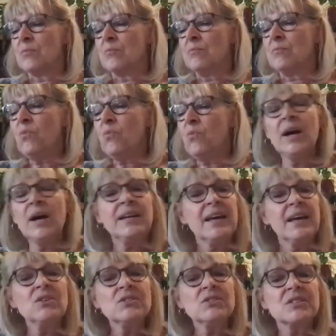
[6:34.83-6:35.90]
But what
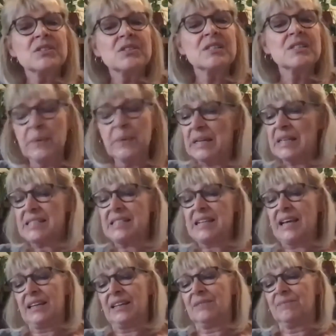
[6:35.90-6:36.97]
else is being
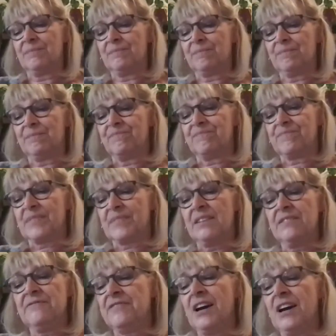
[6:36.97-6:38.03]
said? I
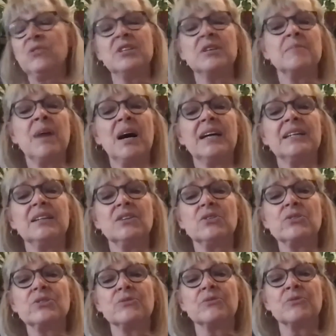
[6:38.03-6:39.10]
found in my
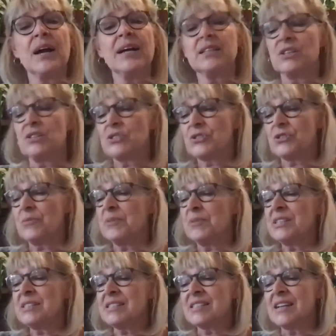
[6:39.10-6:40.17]
years of writing
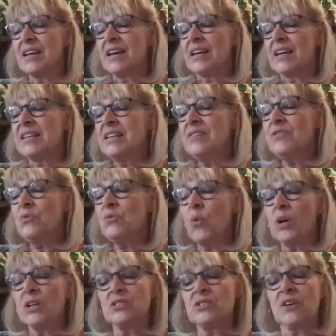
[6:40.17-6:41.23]
sermons, even
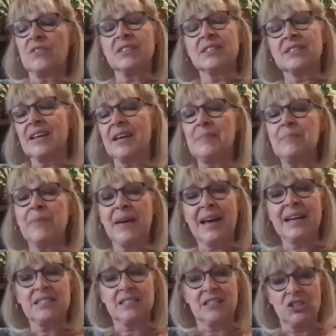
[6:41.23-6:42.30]
ones on the same
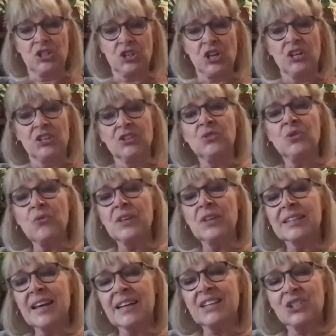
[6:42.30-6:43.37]
passage, you know, the
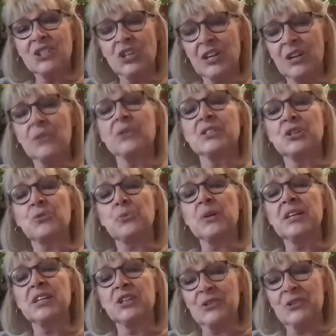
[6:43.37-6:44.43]
lectionary's
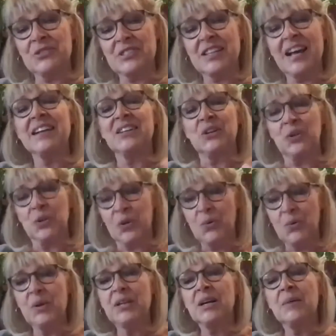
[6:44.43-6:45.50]
three-year cycle,
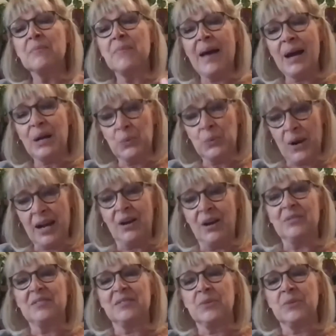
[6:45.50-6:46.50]
we come back around